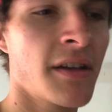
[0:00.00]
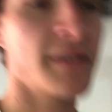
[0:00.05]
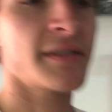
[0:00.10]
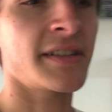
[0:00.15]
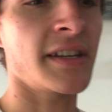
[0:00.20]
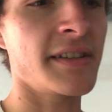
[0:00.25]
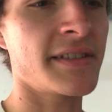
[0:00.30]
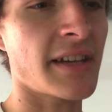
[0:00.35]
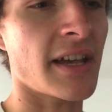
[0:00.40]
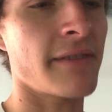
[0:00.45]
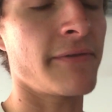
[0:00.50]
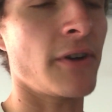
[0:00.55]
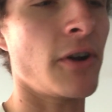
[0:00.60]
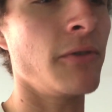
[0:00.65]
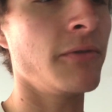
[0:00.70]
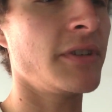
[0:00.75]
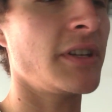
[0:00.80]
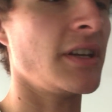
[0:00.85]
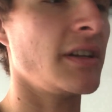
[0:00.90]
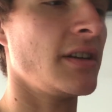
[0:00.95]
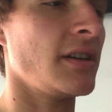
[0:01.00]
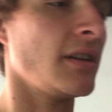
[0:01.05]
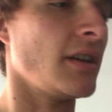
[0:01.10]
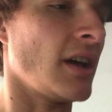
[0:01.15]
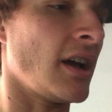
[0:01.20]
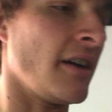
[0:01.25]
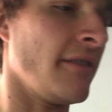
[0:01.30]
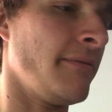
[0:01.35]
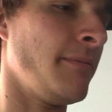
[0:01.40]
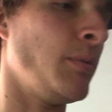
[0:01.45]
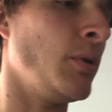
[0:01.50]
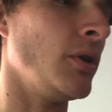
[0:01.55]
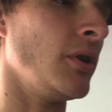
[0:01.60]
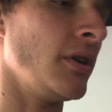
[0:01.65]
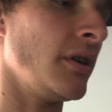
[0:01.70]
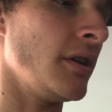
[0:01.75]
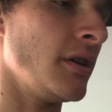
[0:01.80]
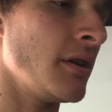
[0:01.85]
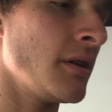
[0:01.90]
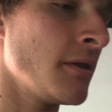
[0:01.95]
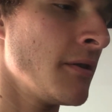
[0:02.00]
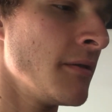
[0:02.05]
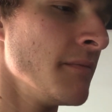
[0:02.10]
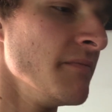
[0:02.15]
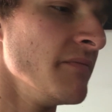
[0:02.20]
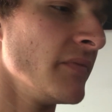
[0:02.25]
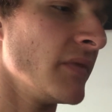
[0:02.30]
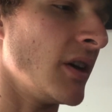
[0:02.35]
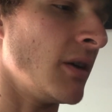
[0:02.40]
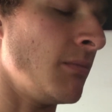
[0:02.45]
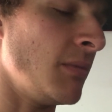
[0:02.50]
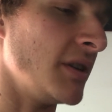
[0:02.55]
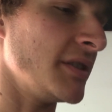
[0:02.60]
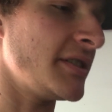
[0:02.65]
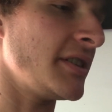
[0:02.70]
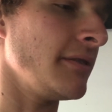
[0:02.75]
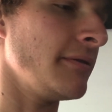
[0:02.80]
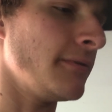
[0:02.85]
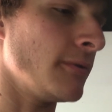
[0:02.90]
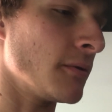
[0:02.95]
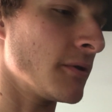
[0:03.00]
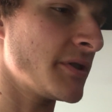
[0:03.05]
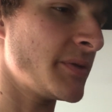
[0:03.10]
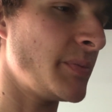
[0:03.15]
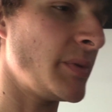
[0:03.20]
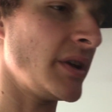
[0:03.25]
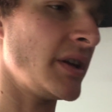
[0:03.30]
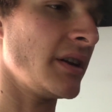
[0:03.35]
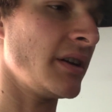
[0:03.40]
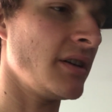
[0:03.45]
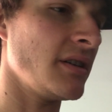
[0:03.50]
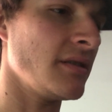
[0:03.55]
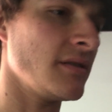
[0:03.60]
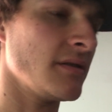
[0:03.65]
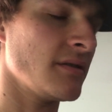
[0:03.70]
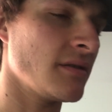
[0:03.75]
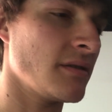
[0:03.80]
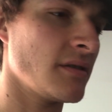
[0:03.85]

Since I've owned it, I've put a Muncie 4-speed in it.